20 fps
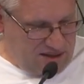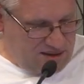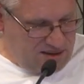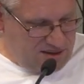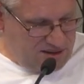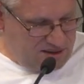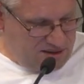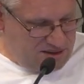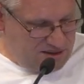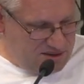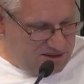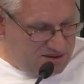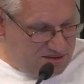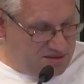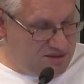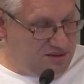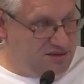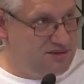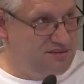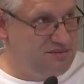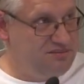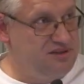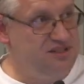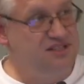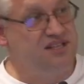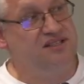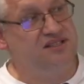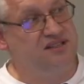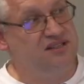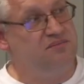Uh,
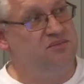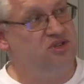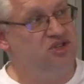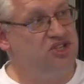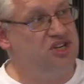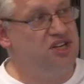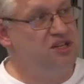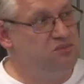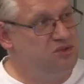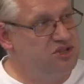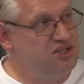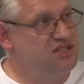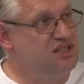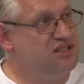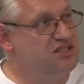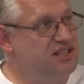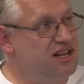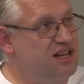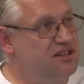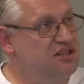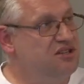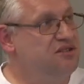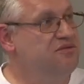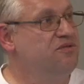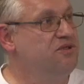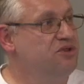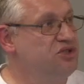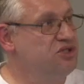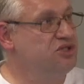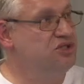since the machine was intended
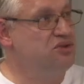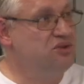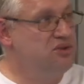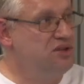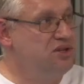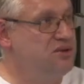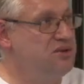for school